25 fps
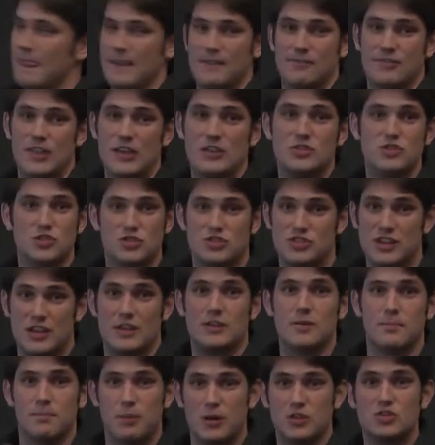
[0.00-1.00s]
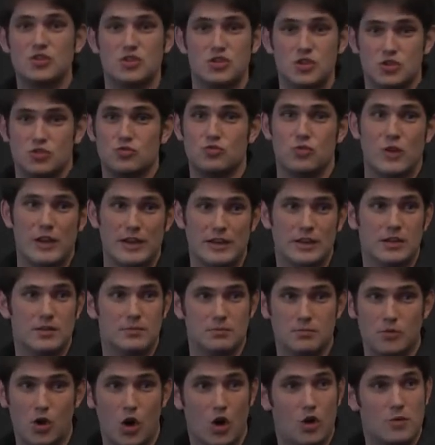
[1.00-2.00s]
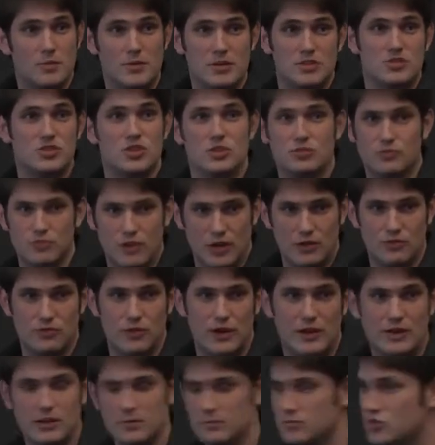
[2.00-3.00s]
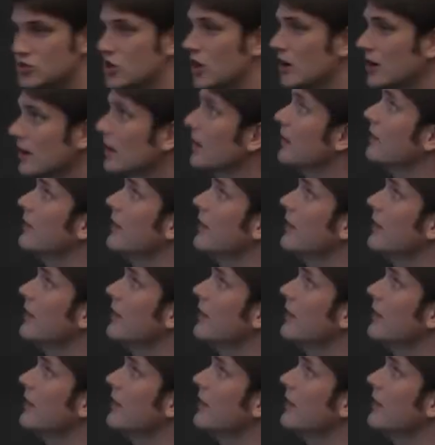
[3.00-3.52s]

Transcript: If they just send a bunch of just random garbage and random junk,